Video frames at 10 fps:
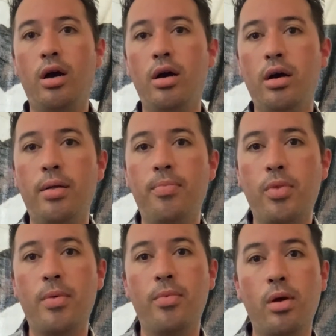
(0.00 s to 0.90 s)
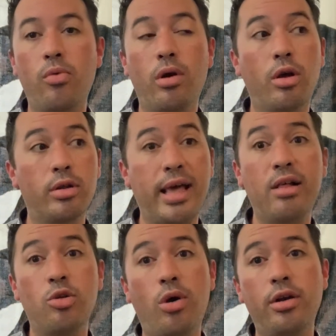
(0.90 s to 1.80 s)
A
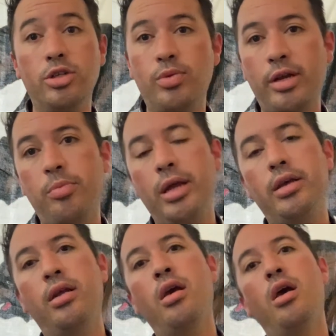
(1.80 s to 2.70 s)
gallon of water is recommended